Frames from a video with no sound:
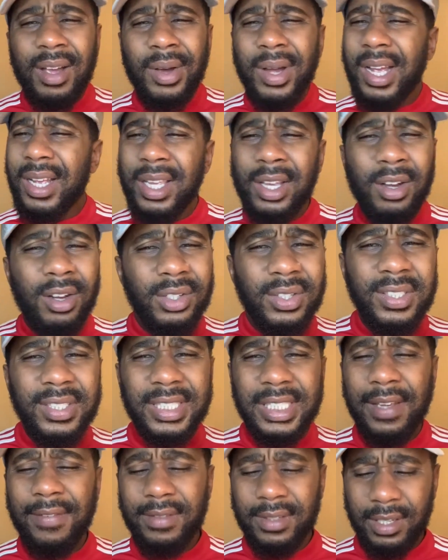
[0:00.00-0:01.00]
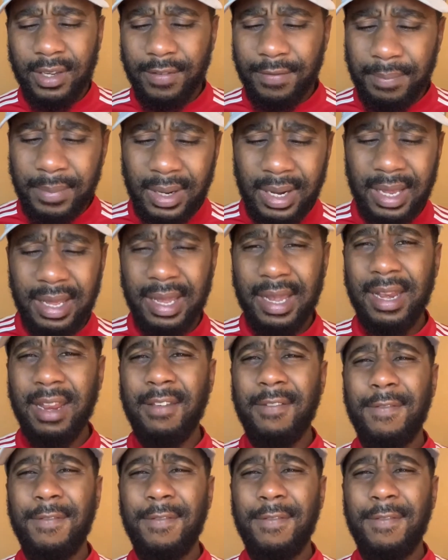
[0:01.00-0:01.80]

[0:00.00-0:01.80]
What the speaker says: it got to the 70th minute, and then